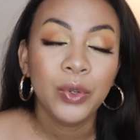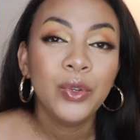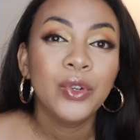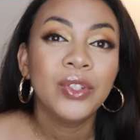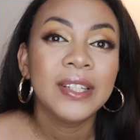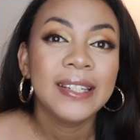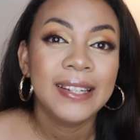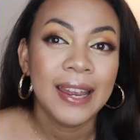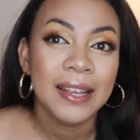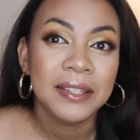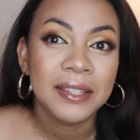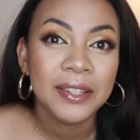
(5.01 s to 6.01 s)
You're the
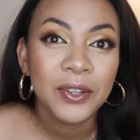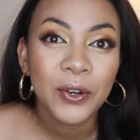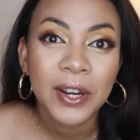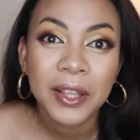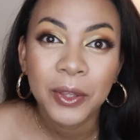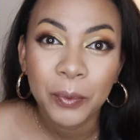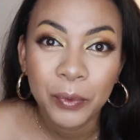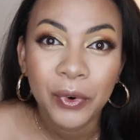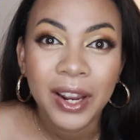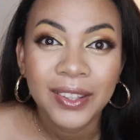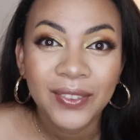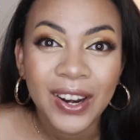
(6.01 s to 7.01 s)
guest, you're not the
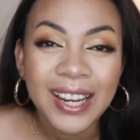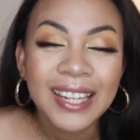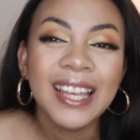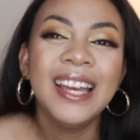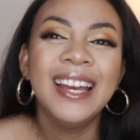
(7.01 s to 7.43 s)
bride, right?